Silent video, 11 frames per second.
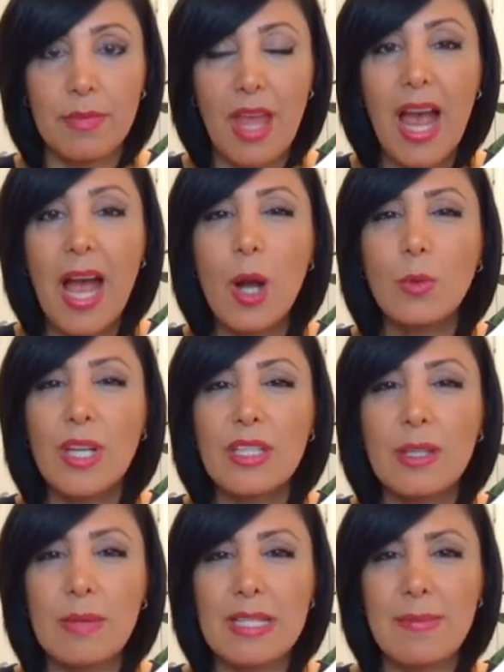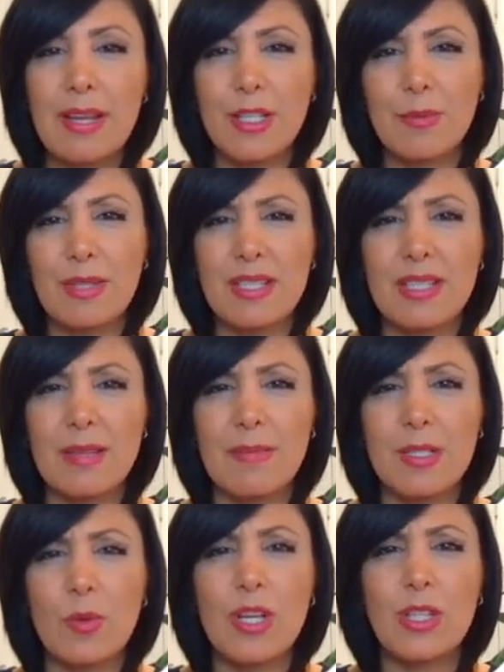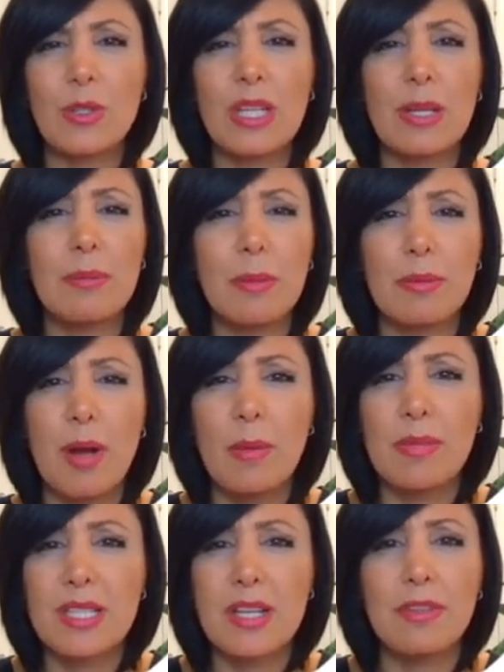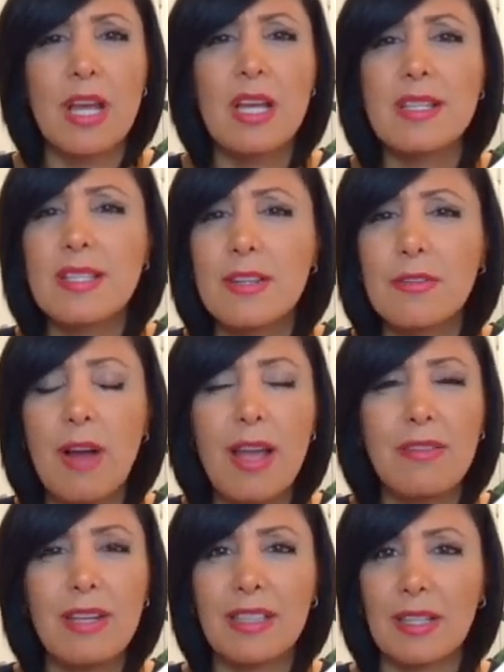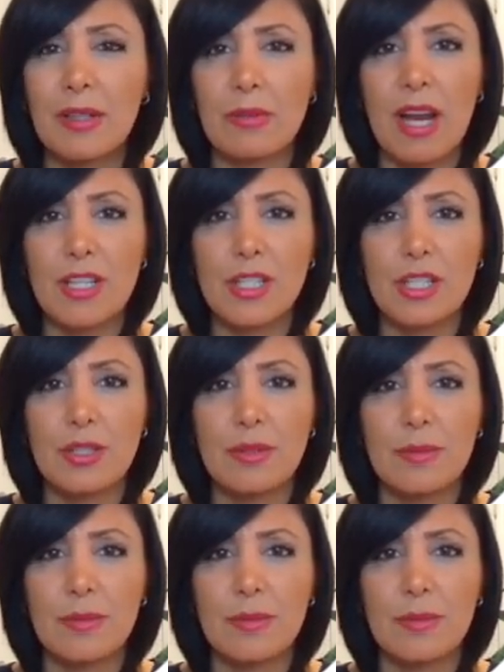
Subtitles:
how database management system is going to keep the promise of surviving the crash?